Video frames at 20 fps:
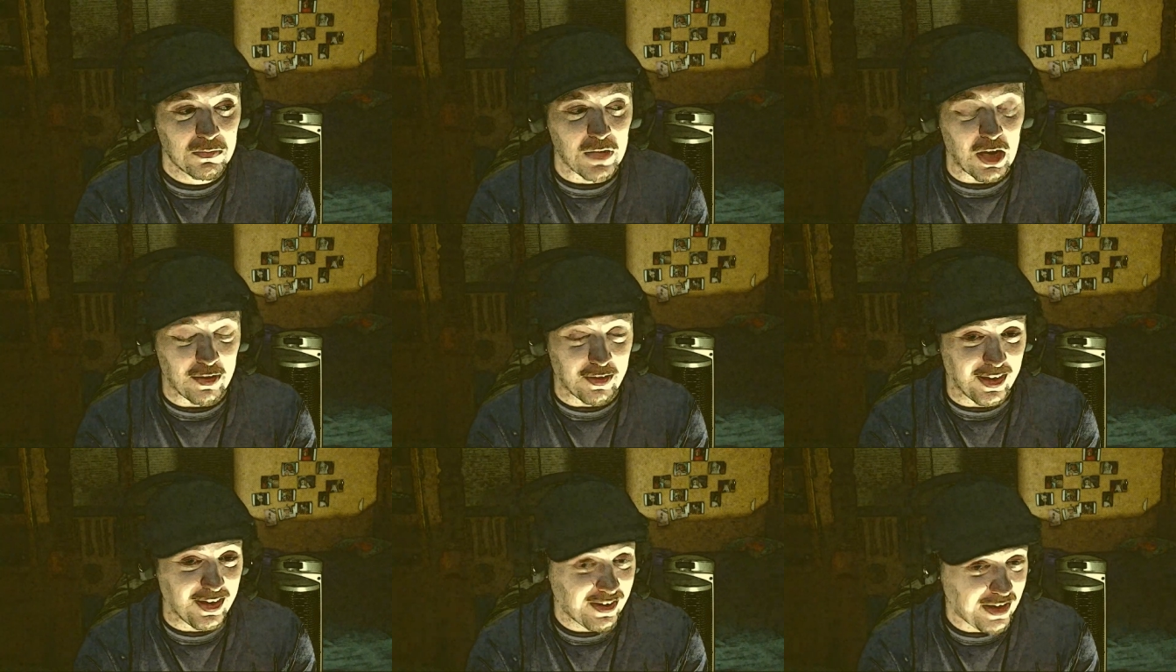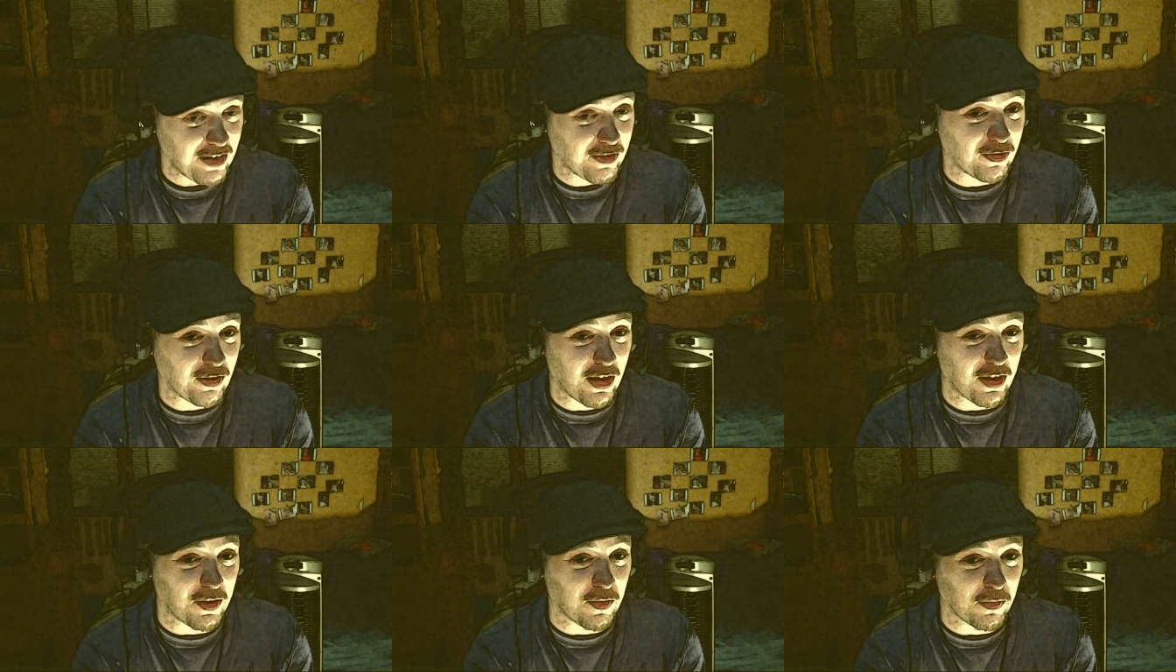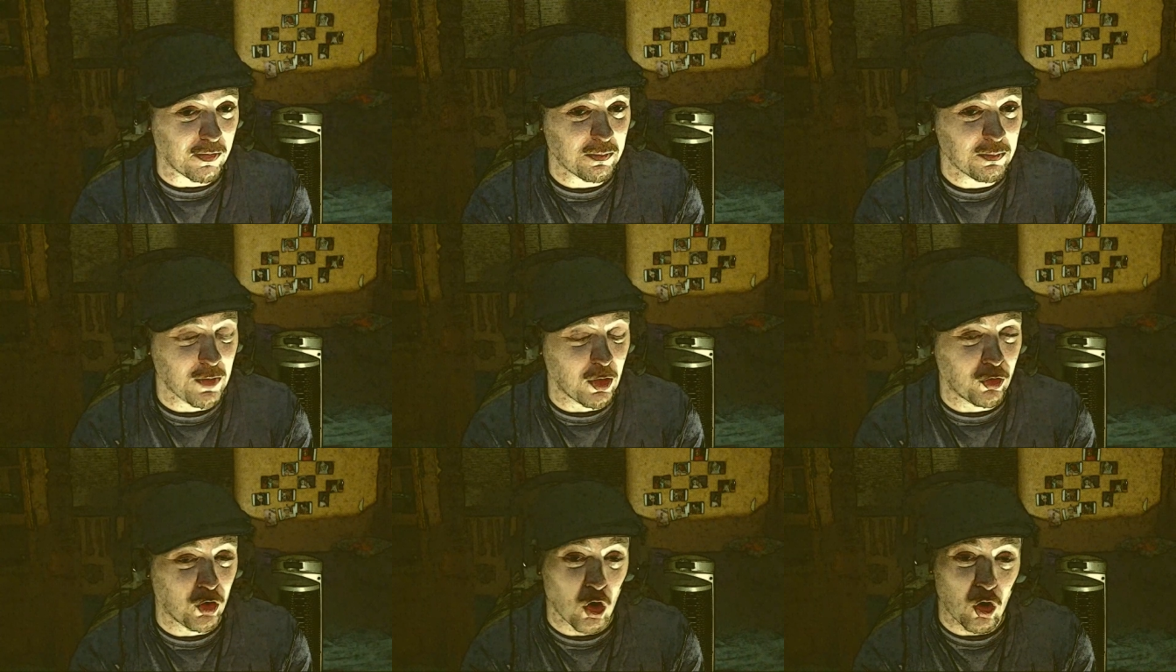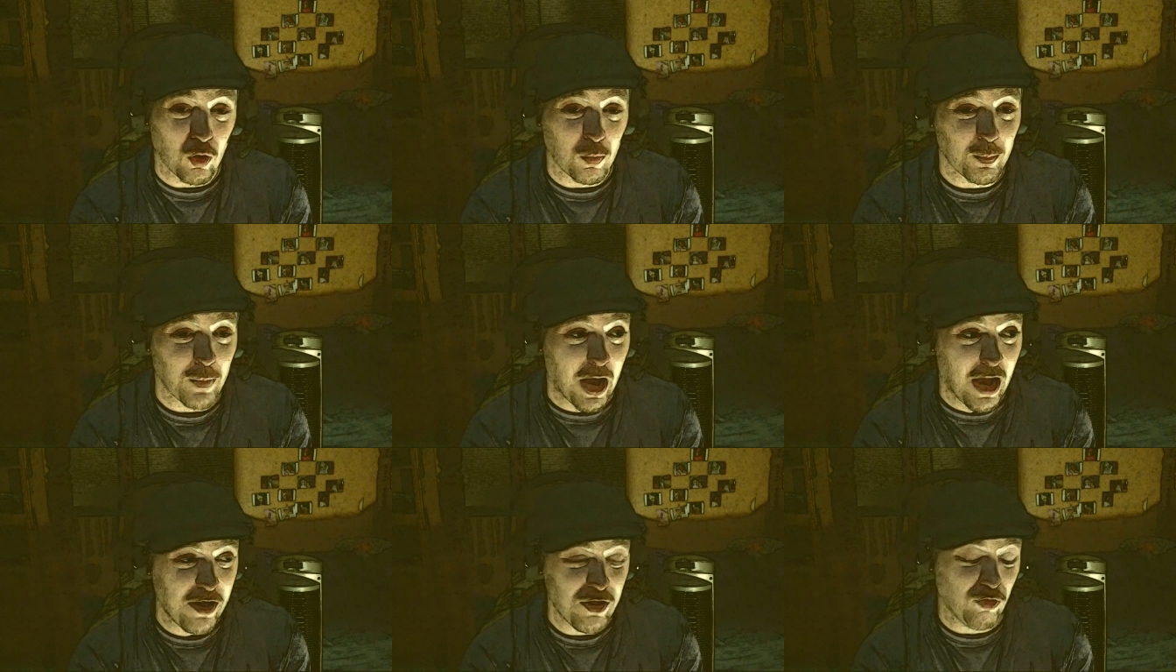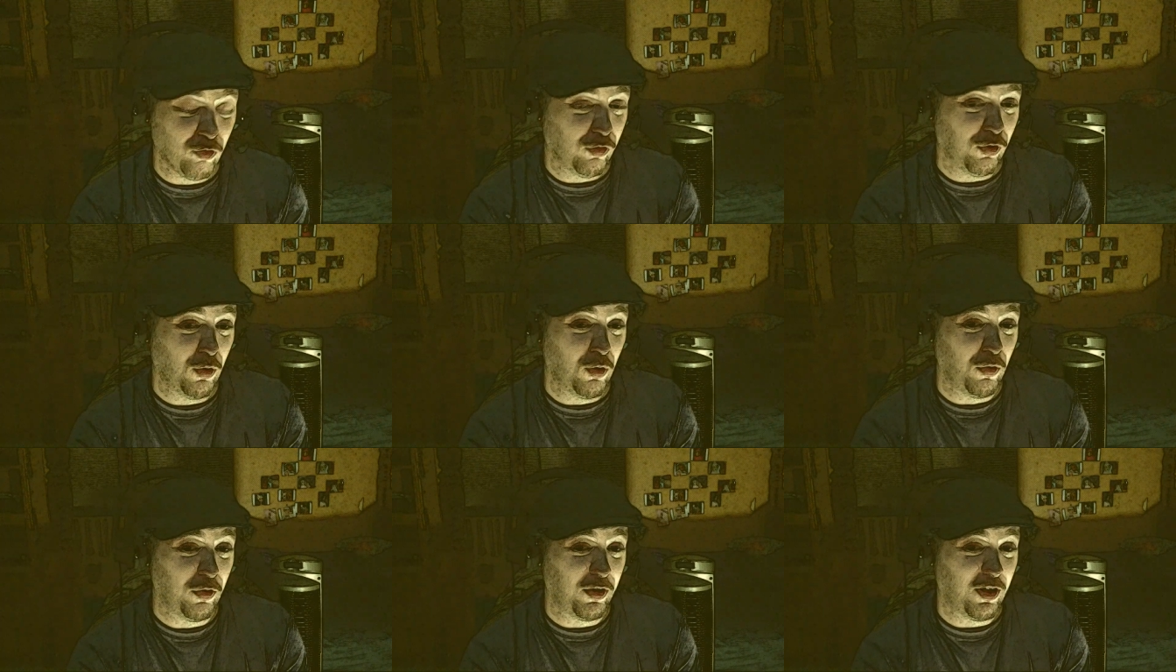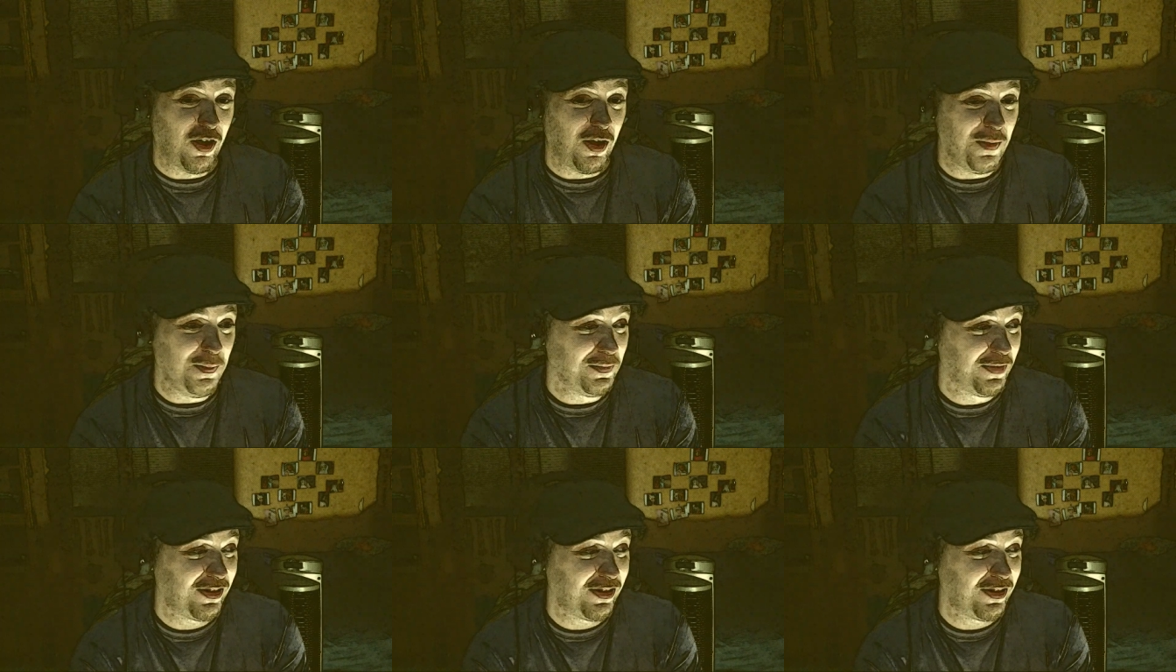I think that's like a term. I use it all the time.